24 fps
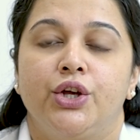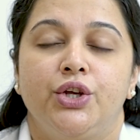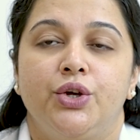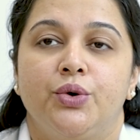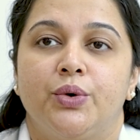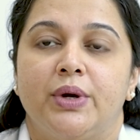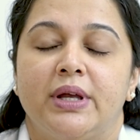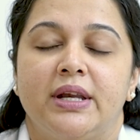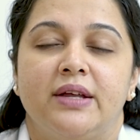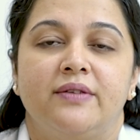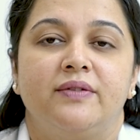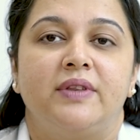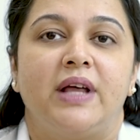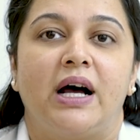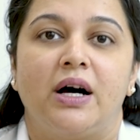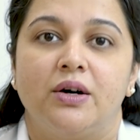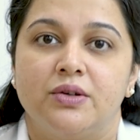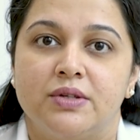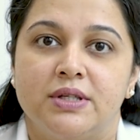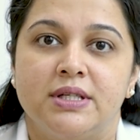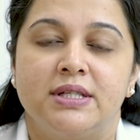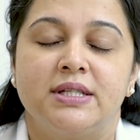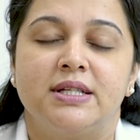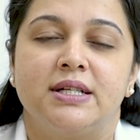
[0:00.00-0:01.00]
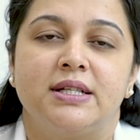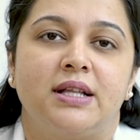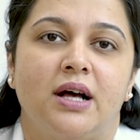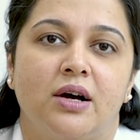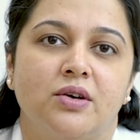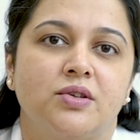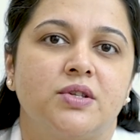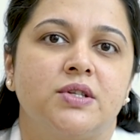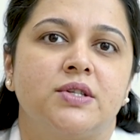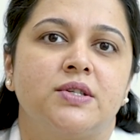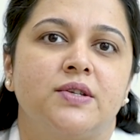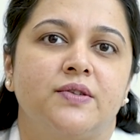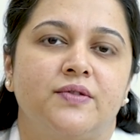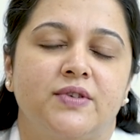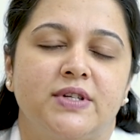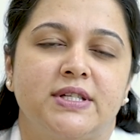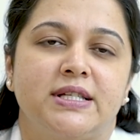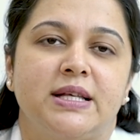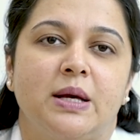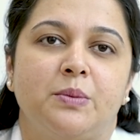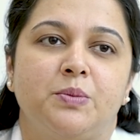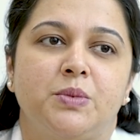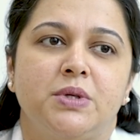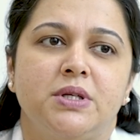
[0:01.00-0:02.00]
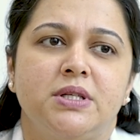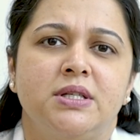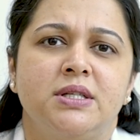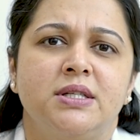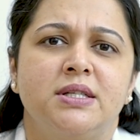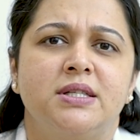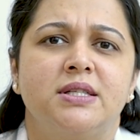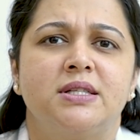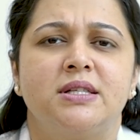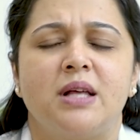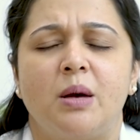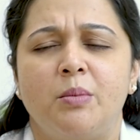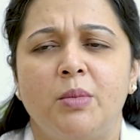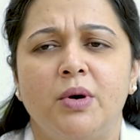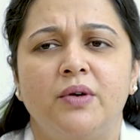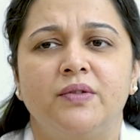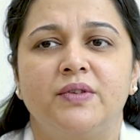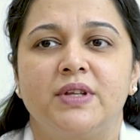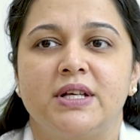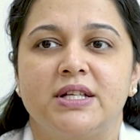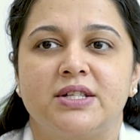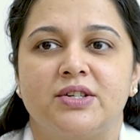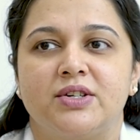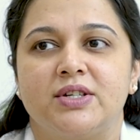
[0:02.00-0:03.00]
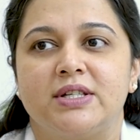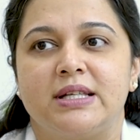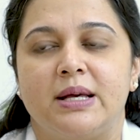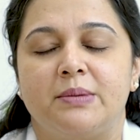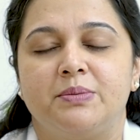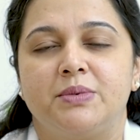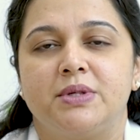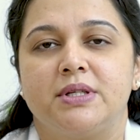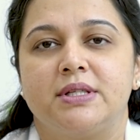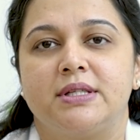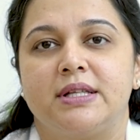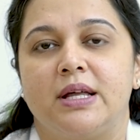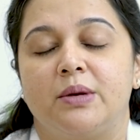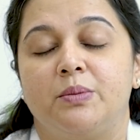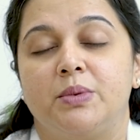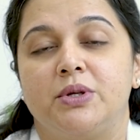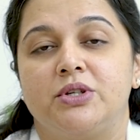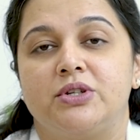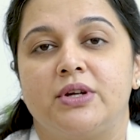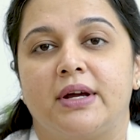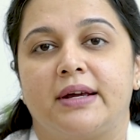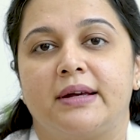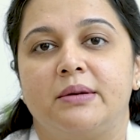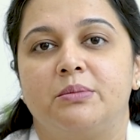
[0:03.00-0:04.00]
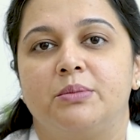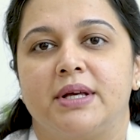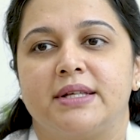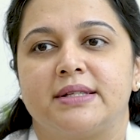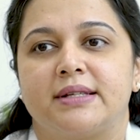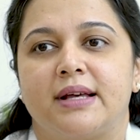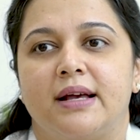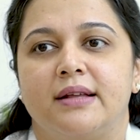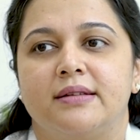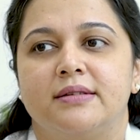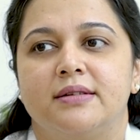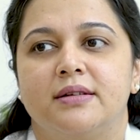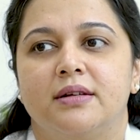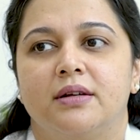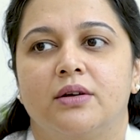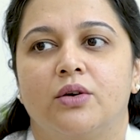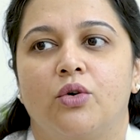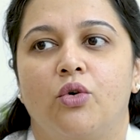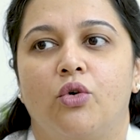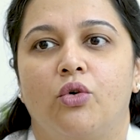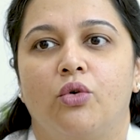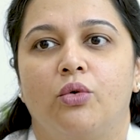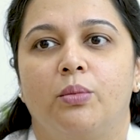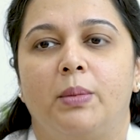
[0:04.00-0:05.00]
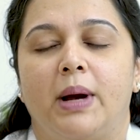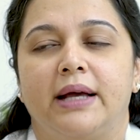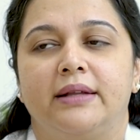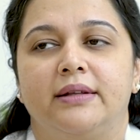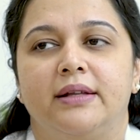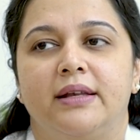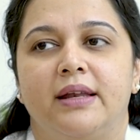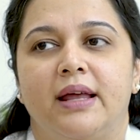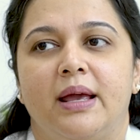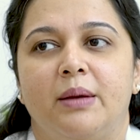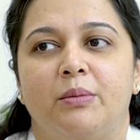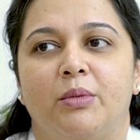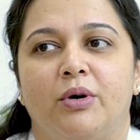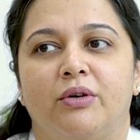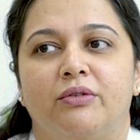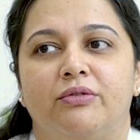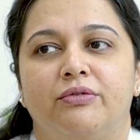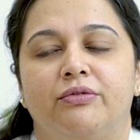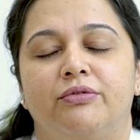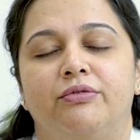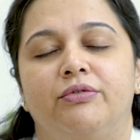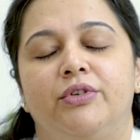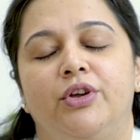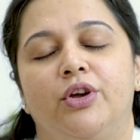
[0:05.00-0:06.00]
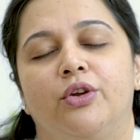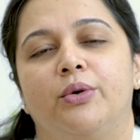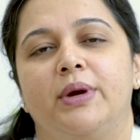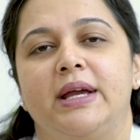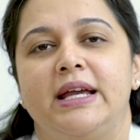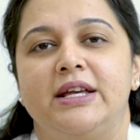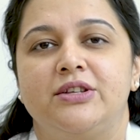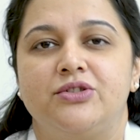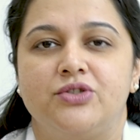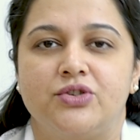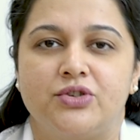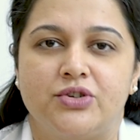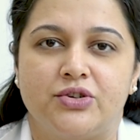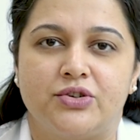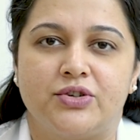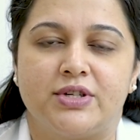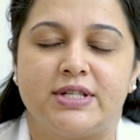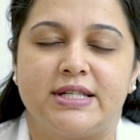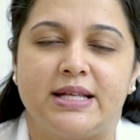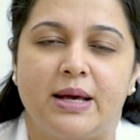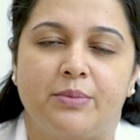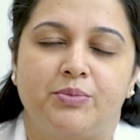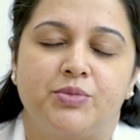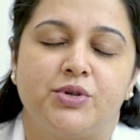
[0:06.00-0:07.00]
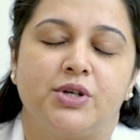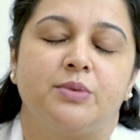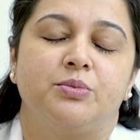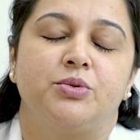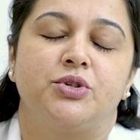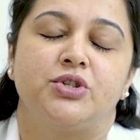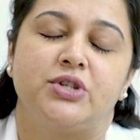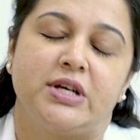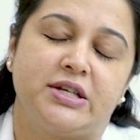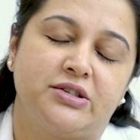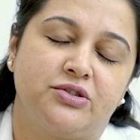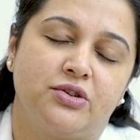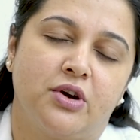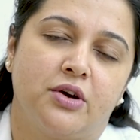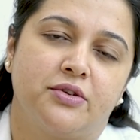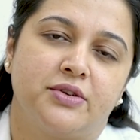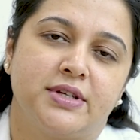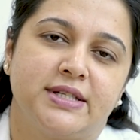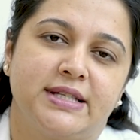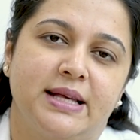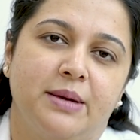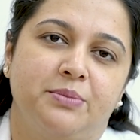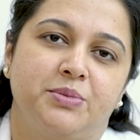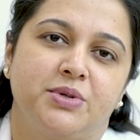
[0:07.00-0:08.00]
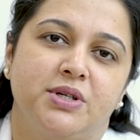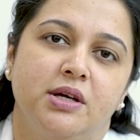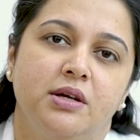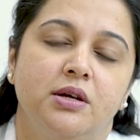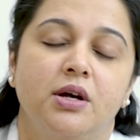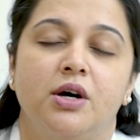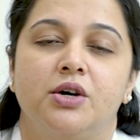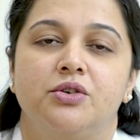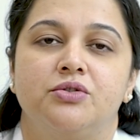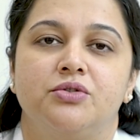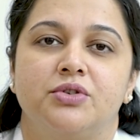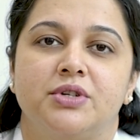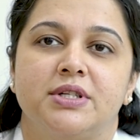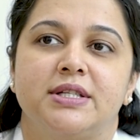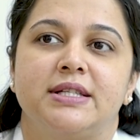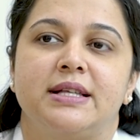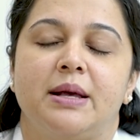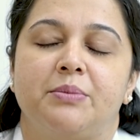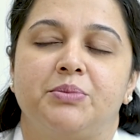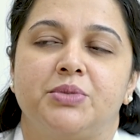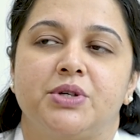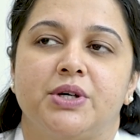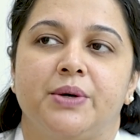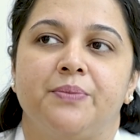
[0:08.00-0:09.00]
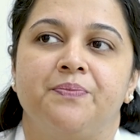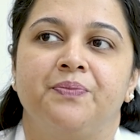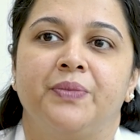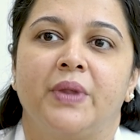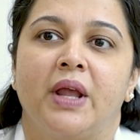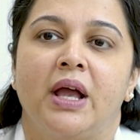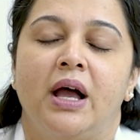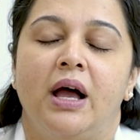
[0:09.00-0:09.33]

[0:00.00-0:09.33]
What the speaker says: You can have thousands and thousands of receptors. And some of these receptors that we check in breast cancer go by the name of, you know, estrogen receptor, progesterone receptor, and HER2 receptor.